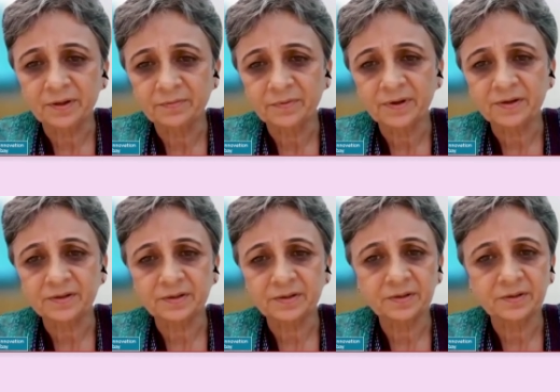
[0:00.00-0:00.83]

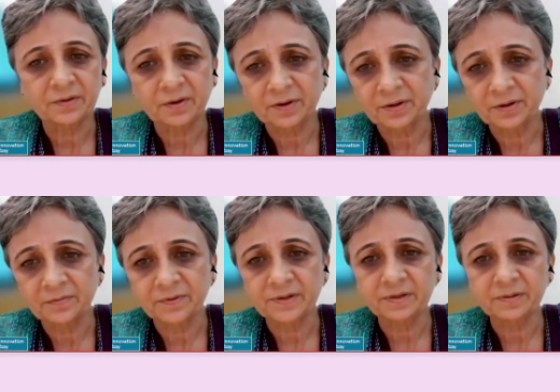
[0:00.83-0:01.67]
innovation or
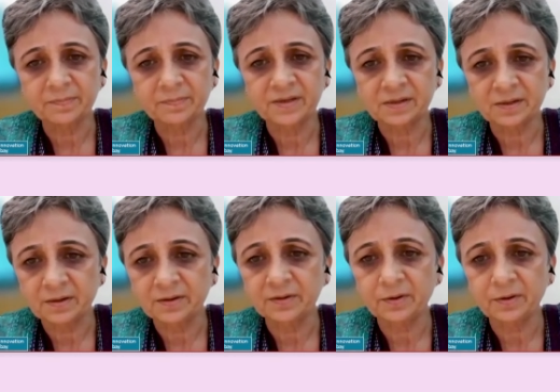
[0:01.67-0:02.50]
innovation-based
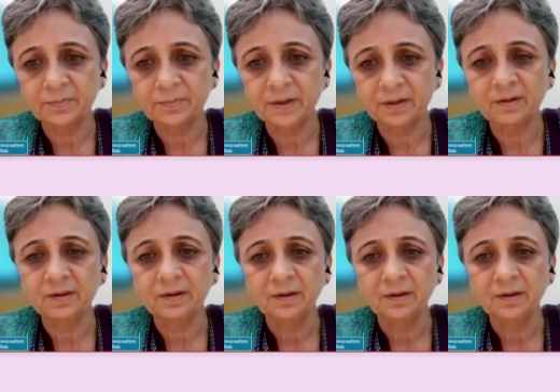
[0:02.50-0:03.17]
economy,